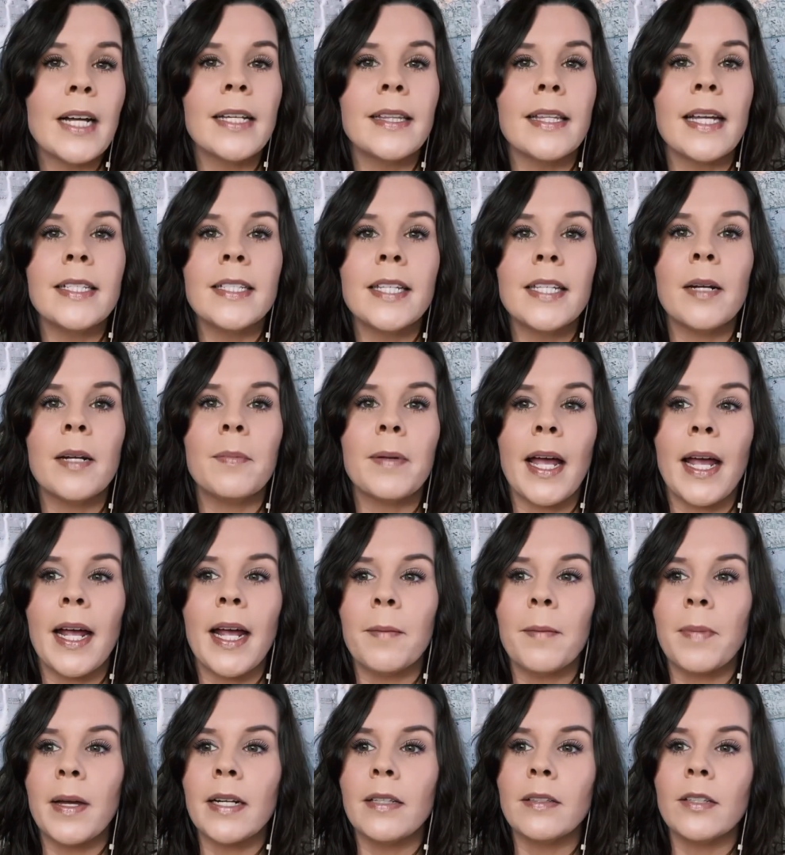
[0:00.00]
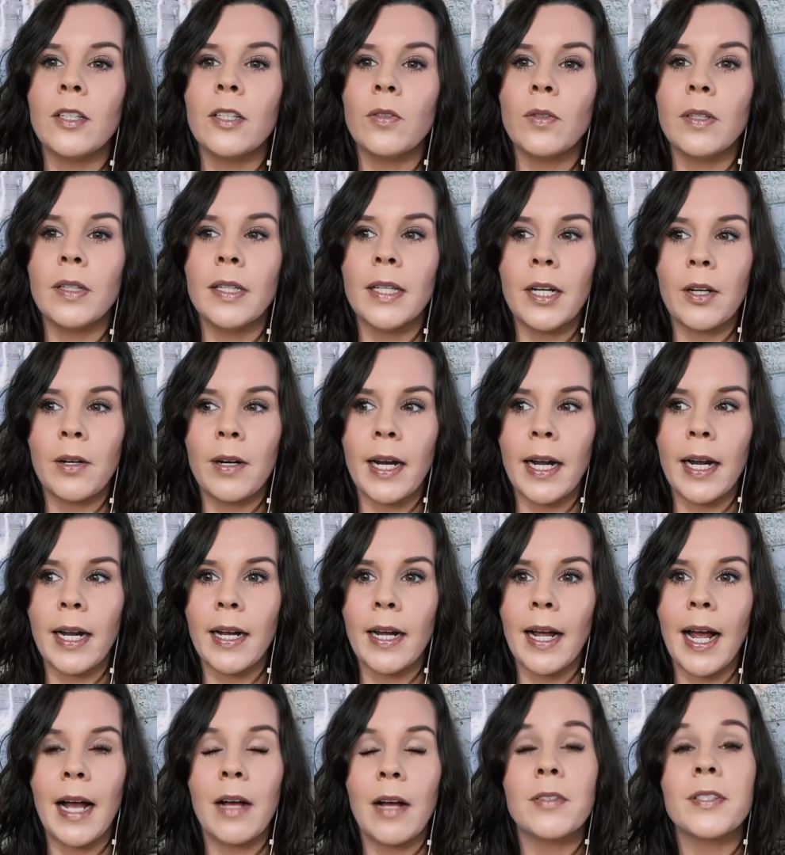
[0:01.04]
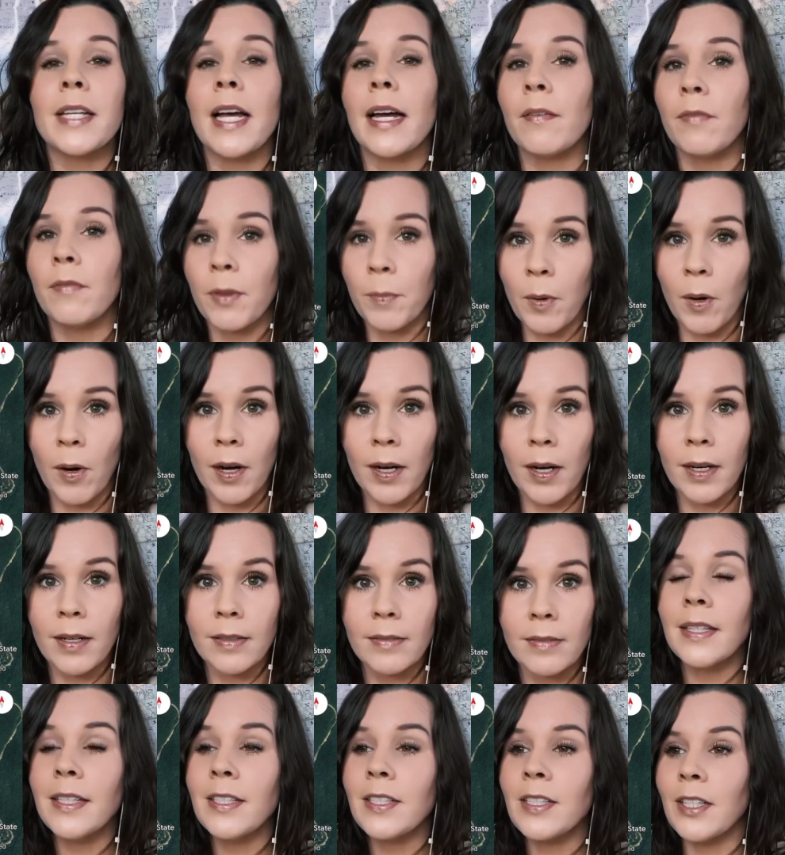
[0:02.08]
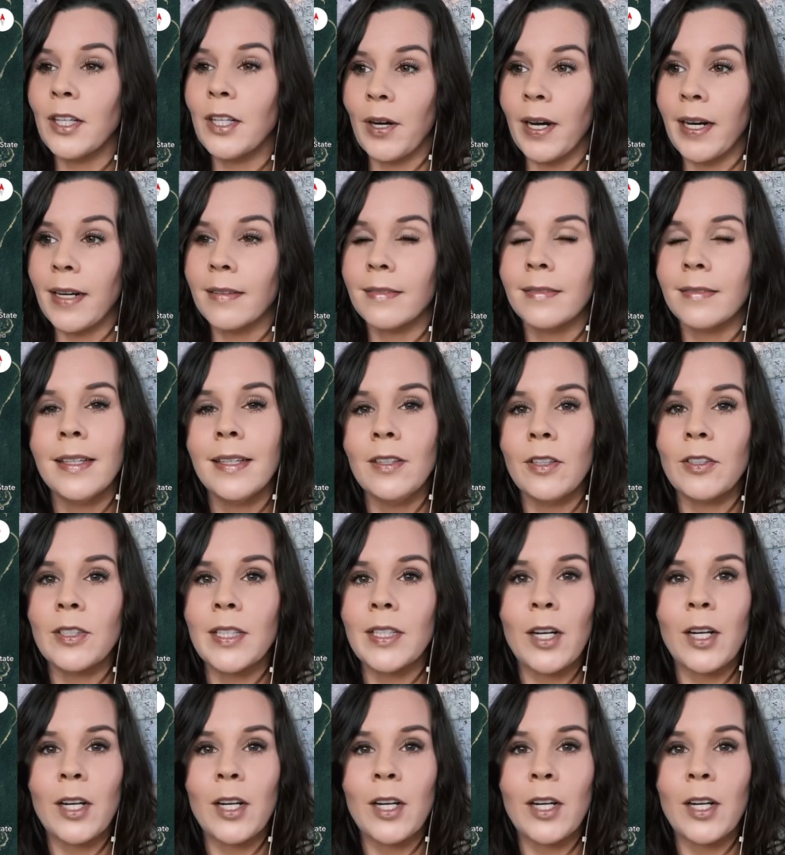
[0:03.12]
they set up camp in a little clearing outside of the park. This clearing that looks like a